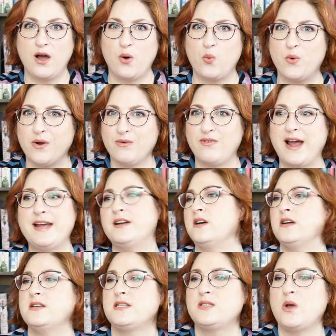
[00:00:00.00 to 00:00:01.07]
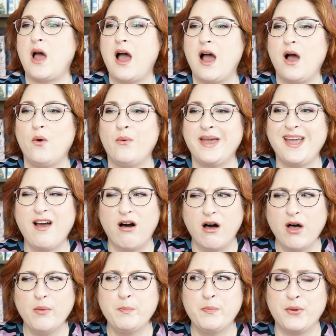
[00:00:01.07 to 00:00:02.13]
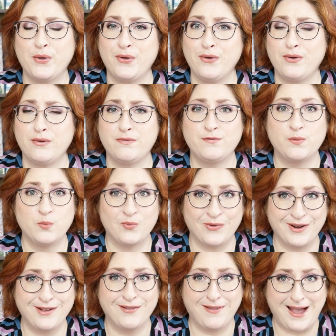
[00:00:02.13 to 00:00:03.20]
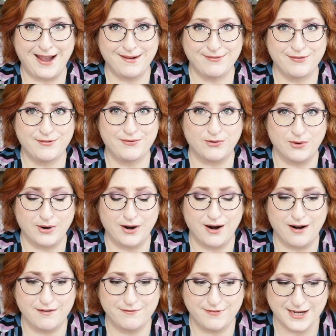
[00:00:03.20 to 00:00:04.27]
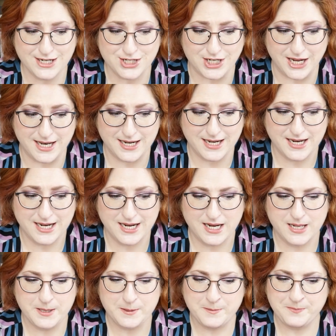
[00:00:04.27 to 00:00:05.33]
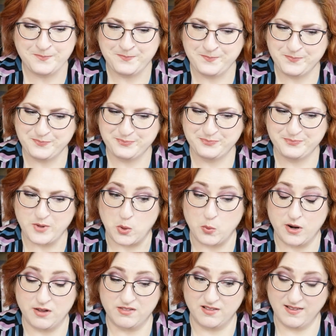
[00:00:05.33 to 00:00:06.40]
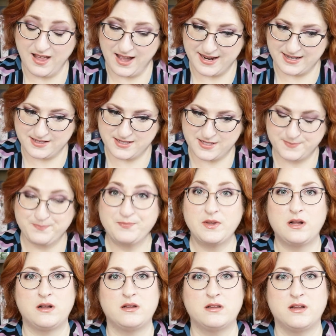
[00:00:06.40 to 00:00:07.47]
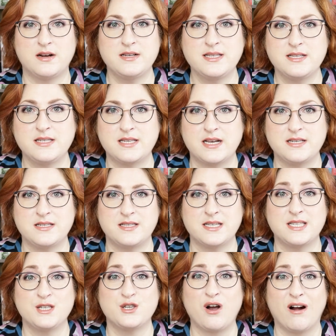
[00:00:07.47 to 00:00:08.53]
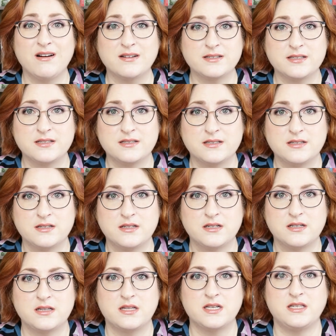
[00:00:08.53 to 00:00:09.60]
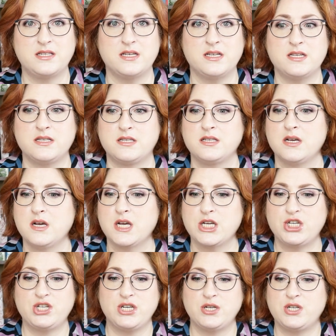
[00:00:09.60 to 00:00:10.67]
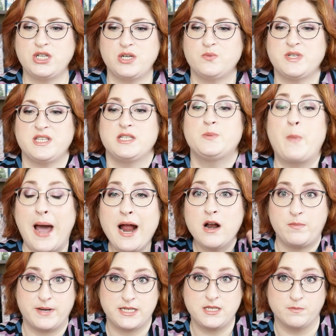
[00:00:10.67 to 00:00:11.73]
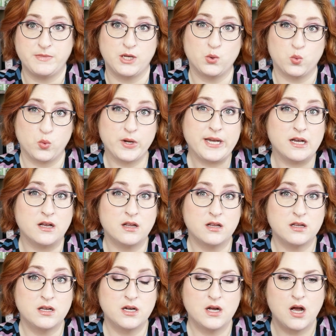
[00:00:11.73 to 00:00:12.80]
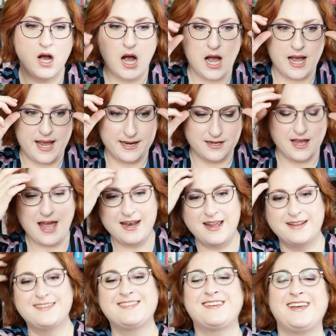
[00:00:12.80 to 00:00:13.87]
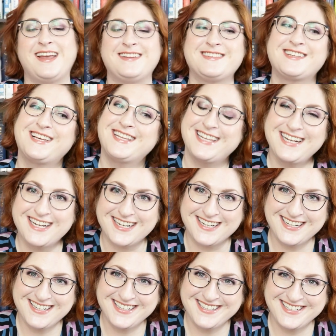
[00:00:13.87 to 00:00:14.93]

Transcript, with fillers: We're writers. We all pull from real life for our fiction where are the lines? Larson says this is art. This is, she she was inspired by something real. Uh, and, and it's it's clear,